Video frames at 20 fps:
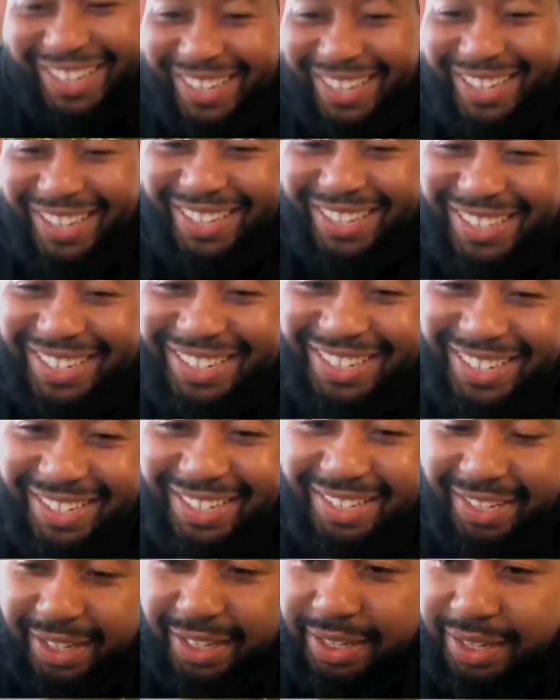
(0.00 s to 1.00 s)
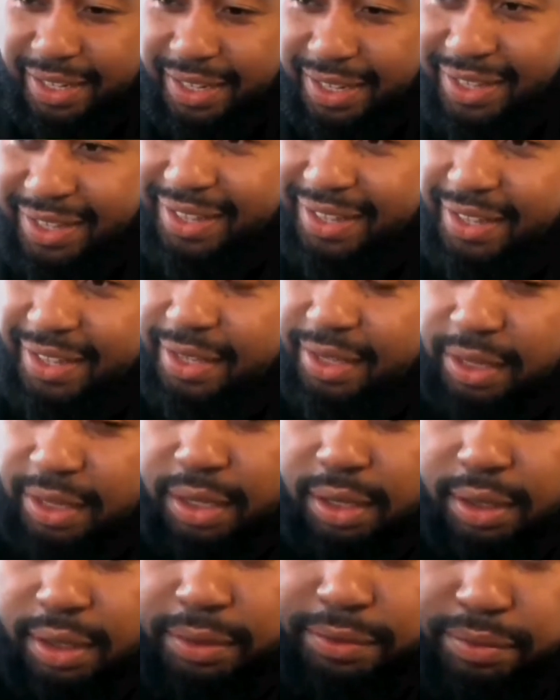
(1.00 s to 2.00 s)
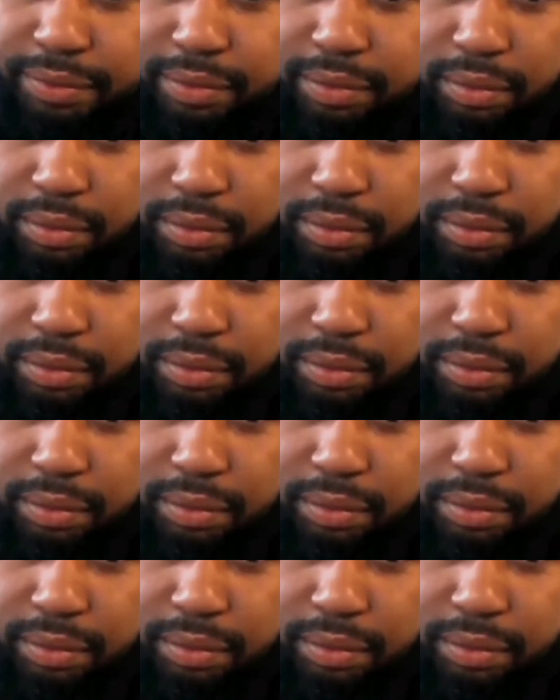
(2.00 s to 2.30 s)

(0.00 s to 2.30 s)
because you talking about fame.